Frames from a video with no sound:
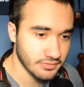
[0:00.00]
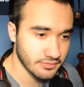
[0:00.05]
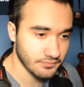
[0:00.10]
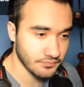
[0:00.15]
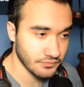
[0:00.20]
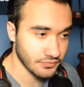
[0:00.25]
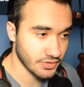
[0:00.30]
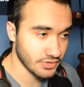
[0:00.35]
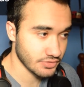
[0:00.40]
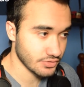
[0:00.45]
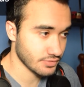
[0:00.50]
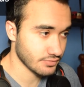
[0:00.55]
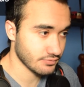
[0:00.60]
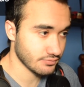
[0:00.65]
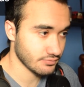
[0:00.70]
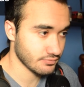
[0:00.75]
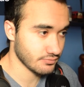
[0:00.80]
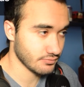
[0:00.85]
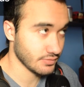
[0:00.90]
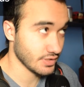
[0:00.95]
there's,
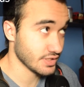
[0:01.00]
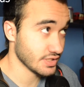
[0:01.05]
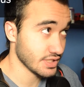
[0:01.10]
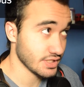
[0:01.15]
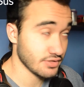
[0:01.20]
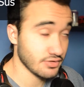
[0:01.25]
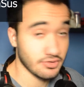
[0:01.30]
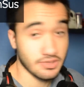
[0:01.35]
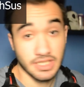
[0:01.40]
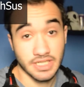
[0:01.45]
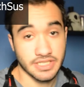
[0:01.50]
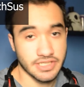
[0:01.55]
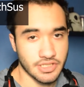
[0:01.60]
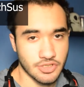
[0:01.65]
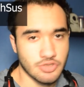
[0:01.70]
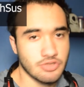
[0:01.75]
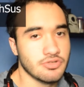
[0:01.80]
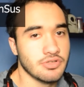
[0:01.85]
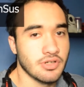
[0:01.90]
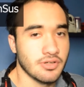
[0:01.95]
let's say, like I
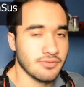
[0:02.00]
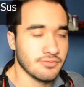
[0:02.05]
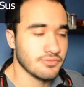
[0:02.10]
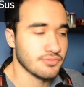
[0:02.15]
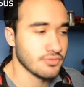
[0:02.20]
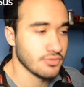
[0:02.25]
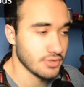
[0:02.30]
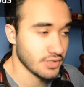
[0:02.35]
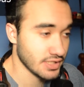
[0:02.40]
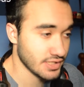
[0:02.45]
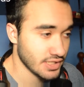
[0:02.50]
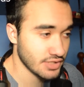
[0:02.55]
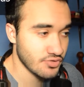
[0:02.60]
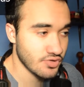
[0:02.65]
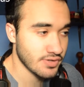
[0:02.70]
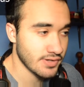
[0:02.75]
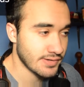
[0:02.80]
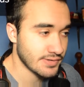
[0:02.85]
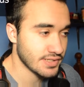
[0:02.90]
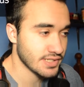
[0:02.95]
said, let's say you're
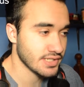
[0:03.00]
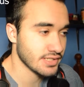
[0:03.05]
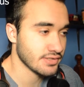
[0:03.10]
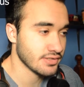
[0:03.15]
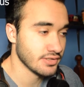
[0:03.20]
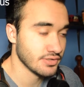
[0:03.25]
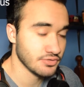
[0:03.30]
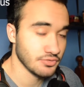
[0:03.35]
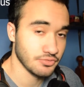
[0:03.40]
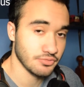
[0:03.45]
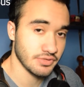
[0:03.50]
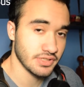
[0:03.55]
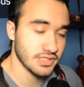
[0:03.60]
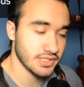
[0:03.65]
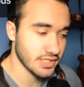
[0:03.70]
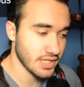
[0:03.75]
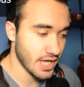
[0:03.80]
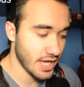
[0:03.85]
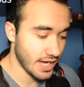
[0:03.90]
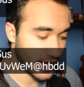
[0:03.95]
registering to
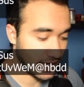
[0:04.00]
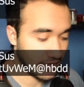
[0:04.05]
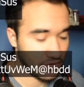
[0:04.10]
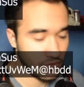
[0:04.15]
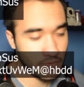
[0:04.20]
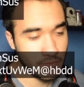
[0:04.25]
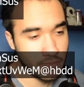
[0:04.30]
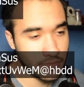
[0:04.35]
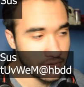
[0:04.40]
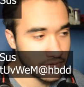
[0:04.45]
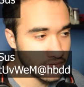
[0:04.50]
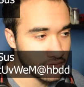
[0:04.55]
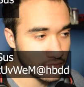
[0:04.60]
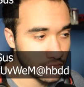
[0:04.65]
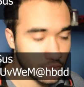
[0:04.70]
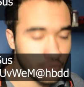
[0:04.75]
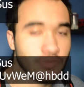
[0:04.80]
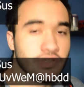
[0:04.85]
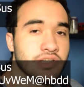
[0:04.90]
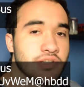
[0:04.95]
Twitch, at no point
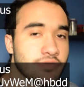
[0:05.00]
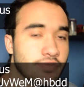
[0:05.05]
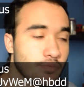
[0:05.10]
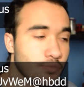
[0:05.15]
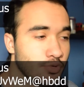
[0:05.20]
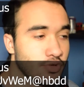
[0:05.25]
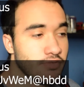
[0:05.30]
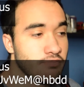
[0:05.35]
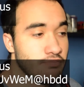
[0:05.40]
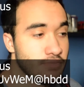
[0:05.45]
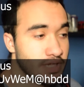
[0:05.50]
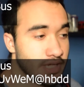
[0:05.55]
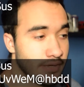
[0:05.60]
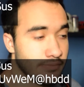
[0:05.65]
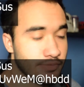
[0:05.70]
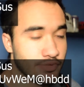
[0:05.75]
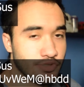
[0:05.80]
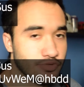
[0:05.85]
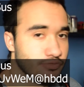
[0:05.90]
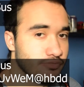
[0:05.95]
Twitch would be
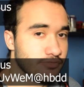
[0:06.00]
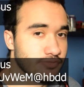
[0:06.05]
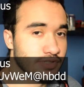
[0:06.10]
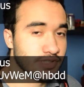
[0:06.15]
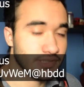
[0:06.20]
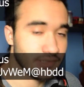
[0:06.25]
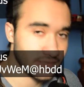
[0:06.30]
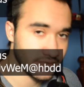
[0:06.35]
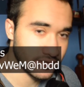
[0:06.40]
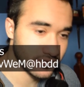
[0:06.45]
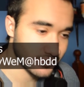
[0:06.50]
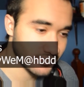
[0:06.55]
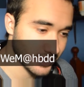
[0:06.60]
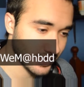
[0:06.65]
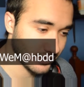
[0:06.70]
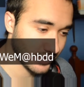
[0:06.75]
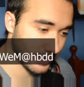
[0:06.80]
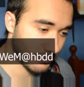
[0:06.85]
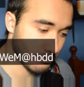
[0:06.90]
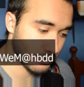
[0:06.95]
able to see
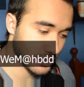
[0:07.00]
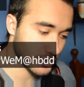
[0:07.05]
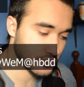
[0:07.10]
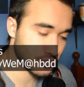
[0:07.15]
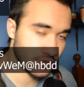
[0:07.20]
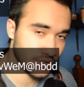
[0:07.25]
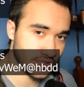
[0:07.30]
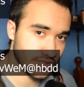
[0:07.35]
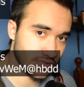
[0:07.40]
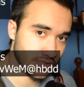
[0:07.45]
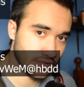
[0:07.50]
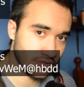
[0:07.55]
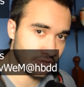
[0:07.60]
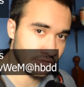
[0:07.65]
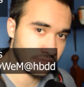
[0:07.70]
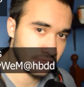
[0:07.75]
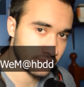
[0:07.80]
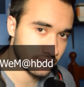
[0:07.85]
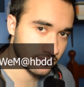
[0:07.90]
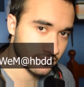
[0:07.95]
that password is hello.
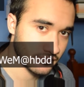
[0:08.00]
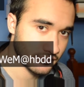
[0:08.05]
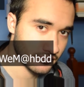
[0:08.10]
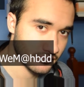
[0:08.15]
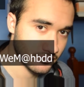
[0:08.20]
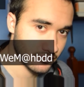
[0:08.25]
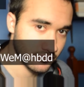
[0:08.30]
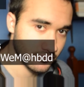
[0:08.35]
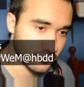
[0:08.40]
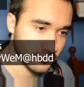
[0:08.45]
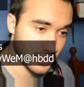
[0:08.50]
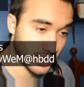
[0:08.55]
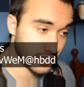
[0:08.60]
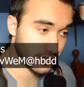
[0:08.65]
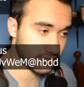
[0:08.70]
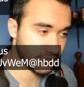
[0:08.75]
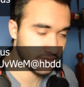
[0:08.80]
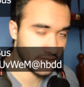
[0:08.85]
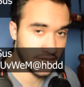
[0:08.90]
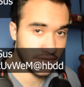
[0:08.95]

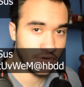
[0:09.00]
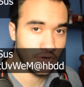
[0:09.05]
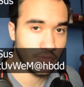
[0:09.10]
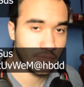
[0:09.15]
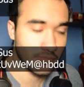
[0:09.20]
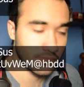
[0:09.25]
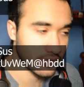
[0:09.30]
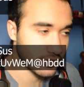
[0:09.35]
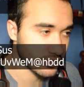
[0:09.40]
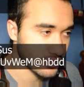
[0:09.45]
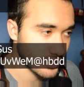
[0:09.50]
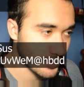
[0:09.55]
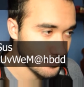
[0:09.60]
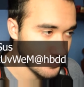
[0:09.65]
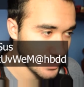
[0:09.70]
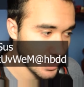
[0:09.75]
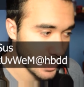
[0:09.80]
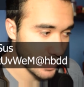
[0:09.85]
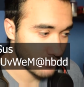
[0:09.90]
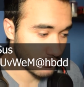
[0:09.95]
At no point.
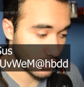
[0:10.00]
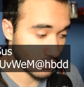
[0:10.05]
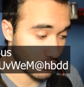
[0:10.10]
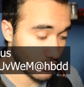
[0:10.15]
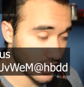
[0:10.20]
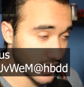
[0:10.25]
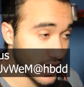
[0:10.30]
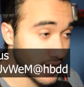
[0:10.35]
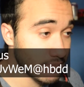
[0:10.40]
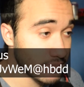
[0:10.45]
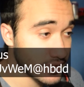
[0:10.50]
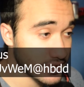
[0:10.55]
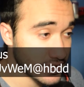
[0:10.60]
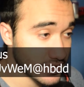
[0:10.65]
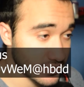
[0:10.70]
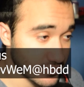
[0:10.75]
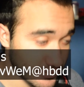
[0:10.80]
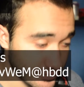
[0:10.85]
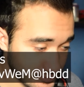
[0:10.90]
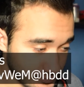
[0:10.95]
But what happened is,